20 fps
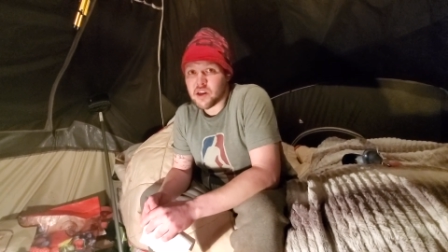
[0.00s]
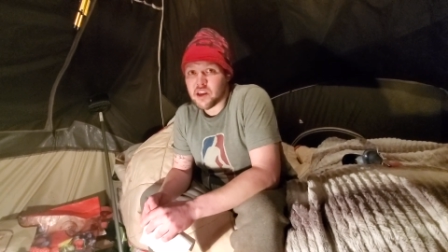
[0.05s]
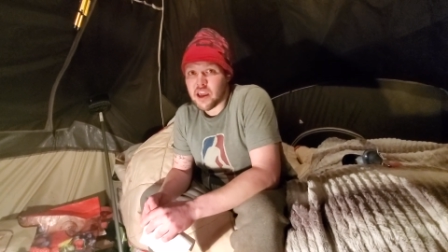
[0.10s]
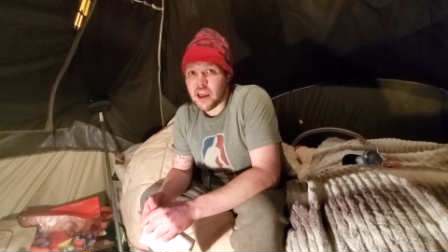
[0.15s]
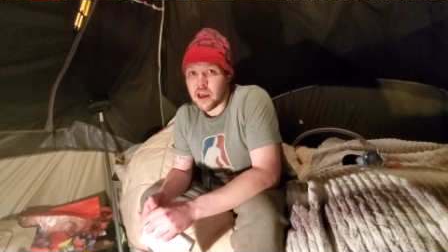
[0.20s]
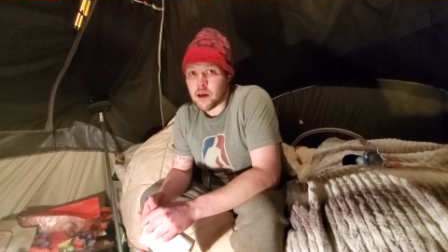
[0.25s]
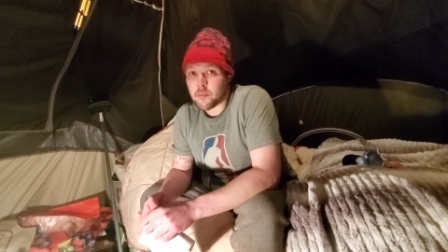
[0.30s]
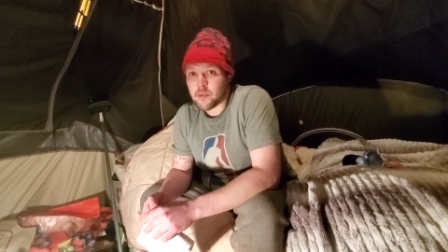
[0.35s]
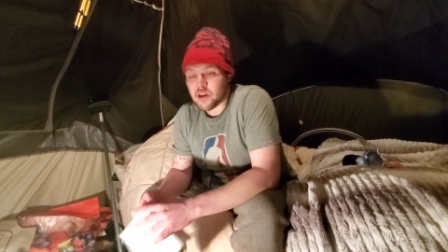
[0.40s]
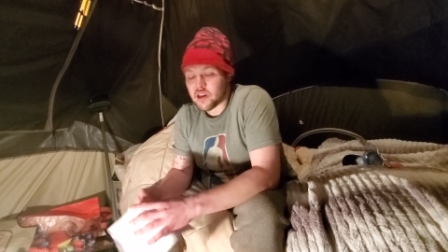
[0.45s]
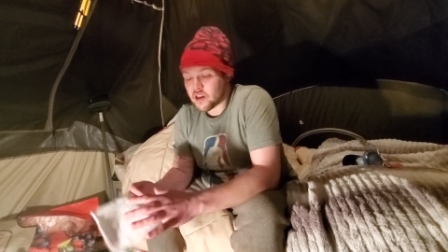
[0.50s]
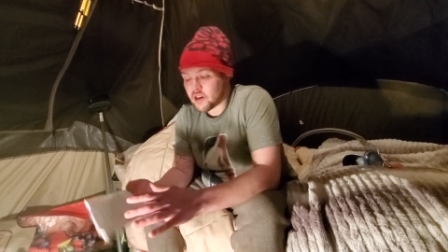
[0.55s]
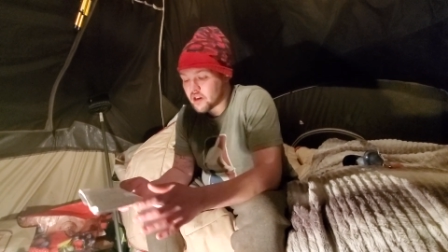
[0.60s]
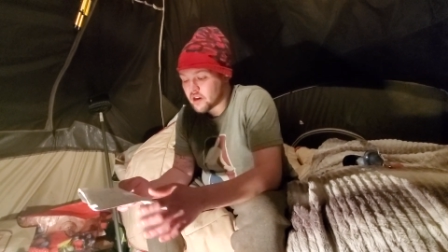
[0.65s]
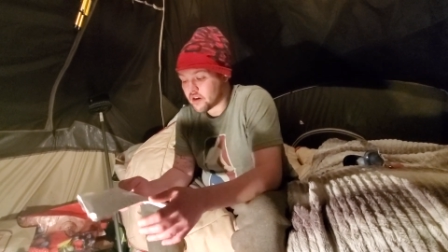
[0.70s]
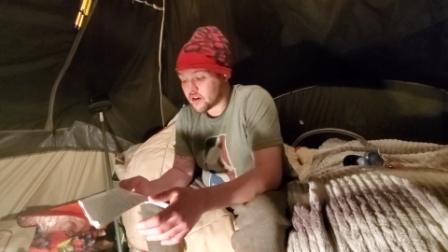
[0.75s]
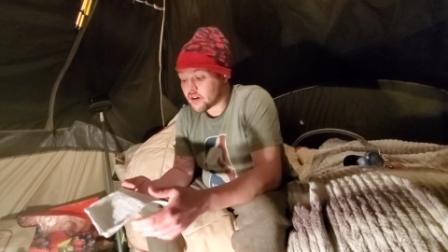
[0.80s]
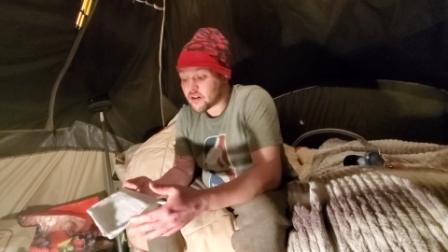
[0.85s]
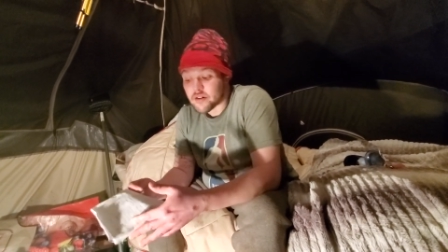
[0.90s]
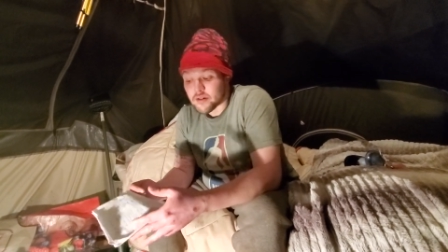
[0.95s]
camping
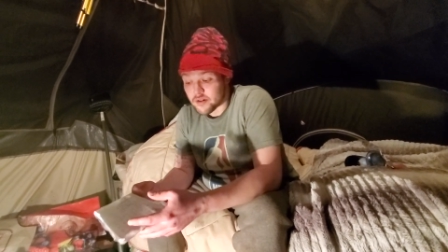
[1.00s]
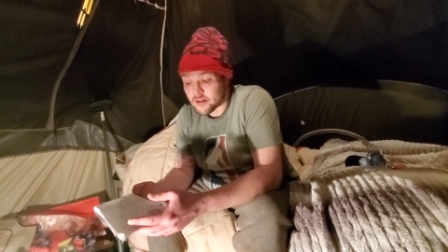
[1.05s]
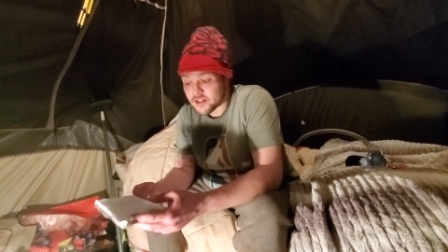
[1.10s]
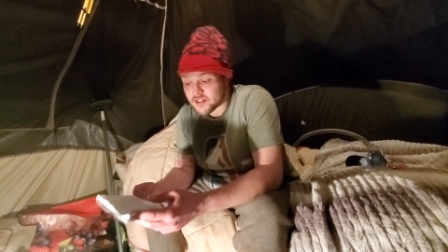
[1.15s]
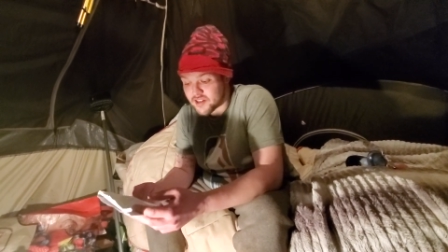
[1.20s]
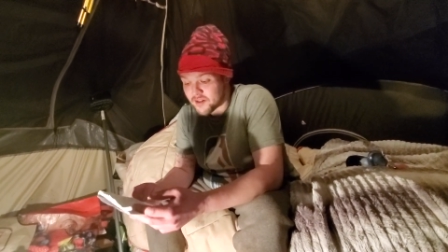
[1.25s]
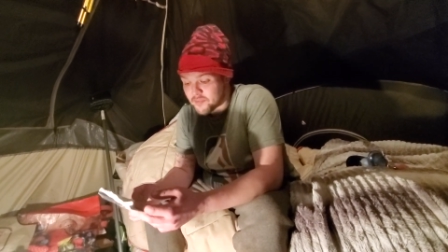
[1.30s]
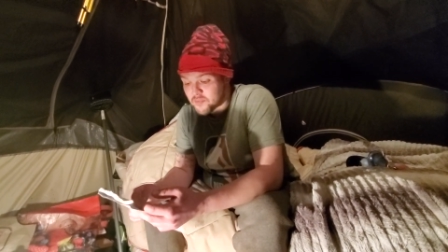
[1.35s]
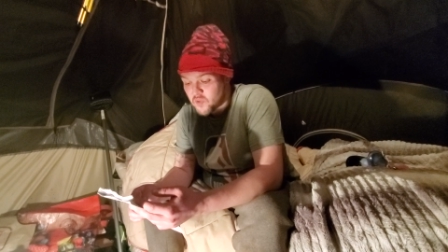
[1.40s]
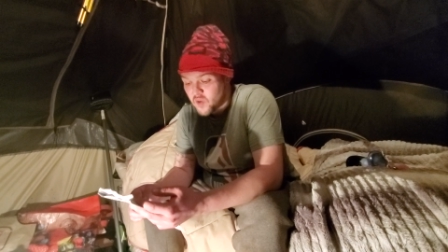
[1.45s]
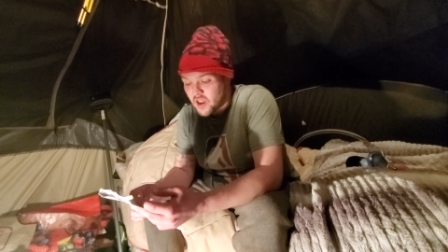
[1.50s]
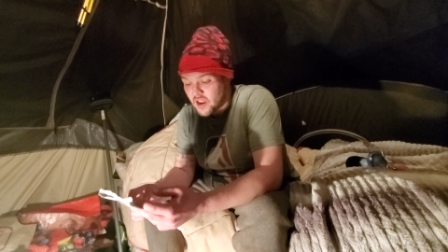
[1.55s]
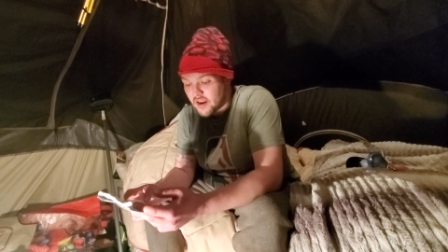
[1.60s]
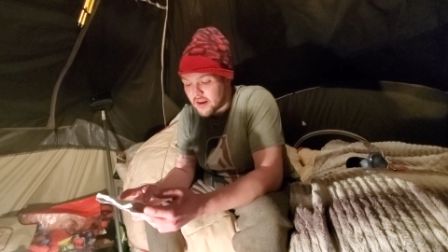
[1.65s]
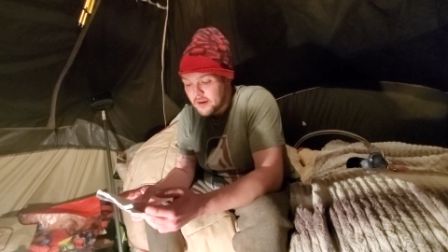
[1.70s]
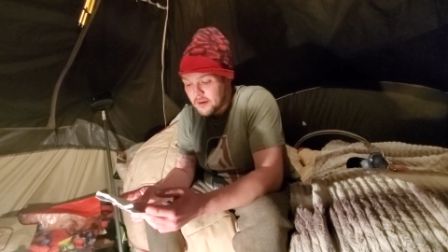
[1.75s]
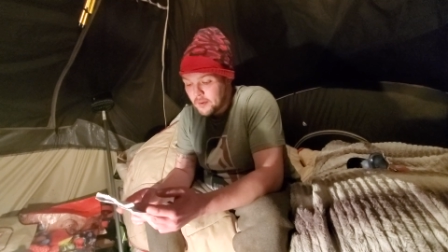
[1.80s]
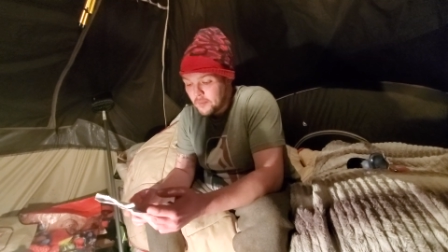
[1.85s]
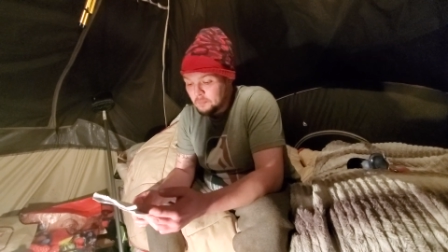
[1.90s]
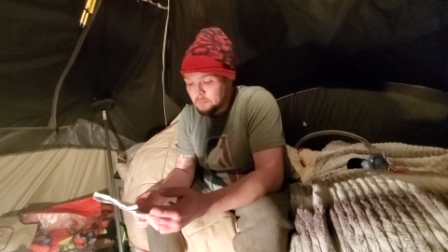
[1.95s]
here or something.
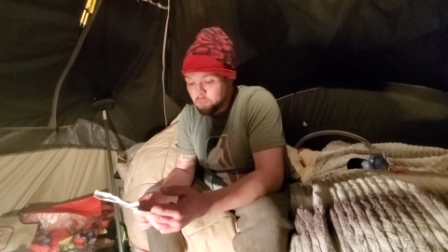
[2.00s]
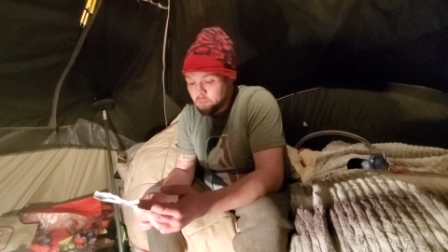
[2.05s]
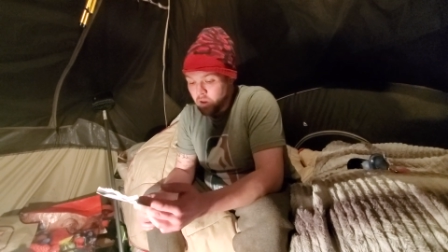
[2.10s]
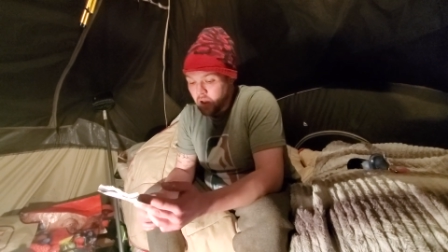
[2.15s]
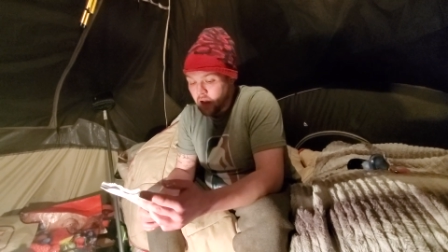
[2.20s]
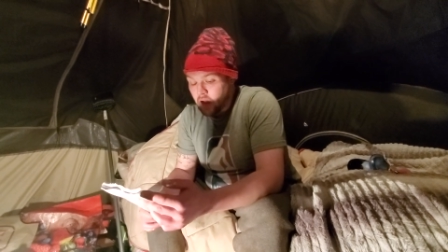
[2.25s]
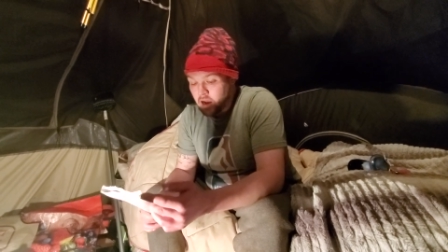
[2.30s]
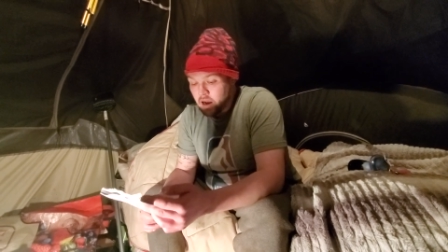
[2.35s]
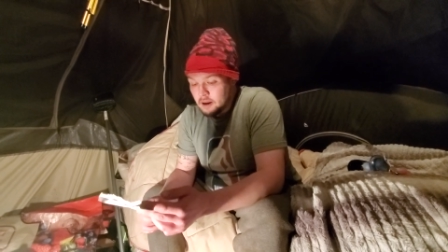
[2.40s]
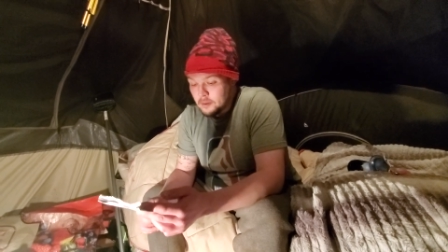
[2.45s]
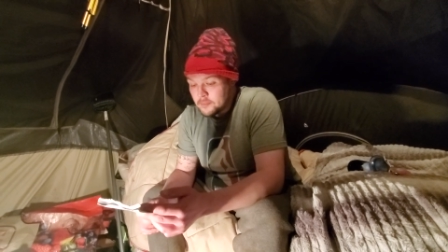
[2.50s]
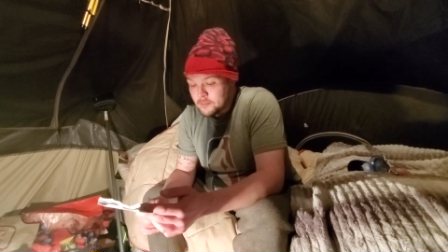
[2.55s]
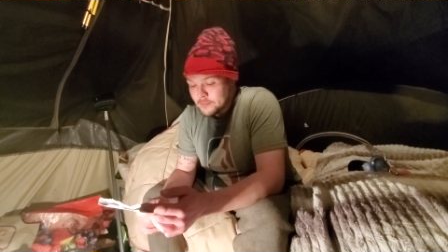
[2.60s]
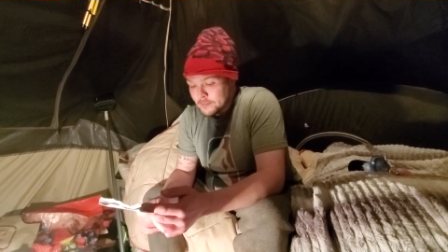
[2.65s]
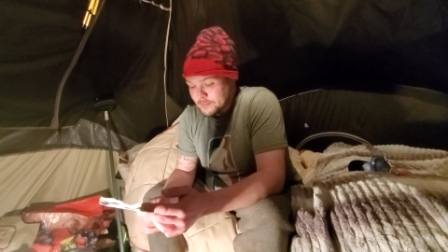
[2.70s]
Um,